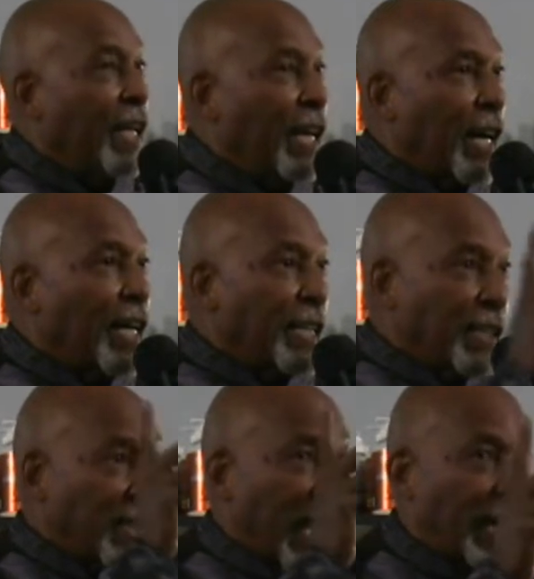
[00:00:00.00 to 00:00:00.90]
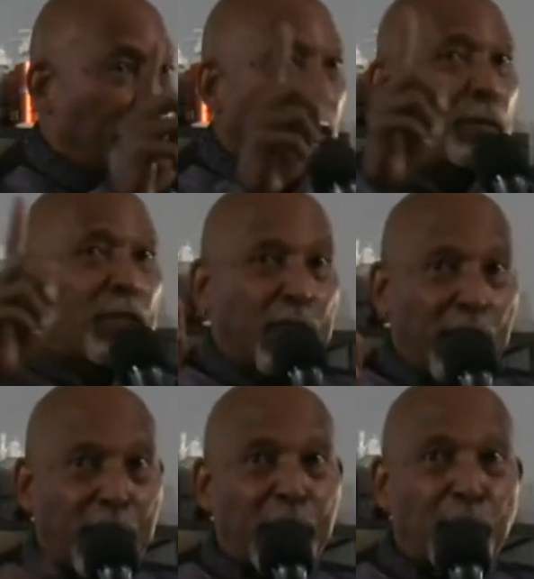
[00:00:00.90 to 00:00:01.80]
Ka is an acronym and check
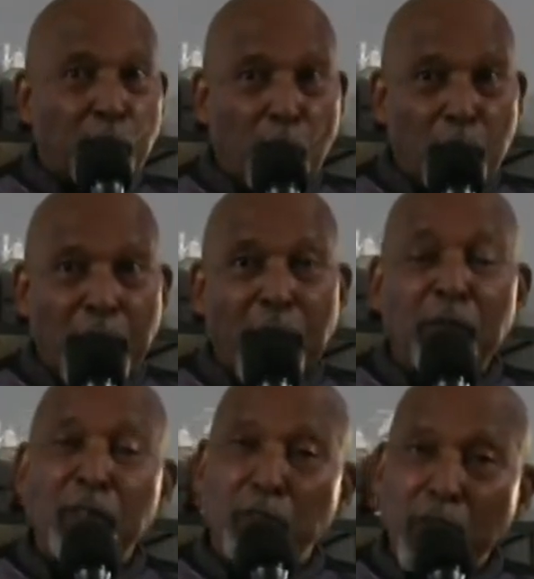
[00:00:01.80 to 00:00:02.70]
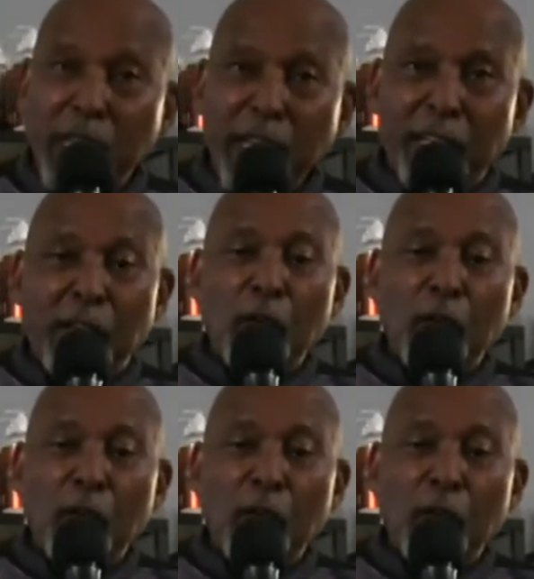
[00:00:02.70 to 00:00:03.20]
it in the Roman language for land.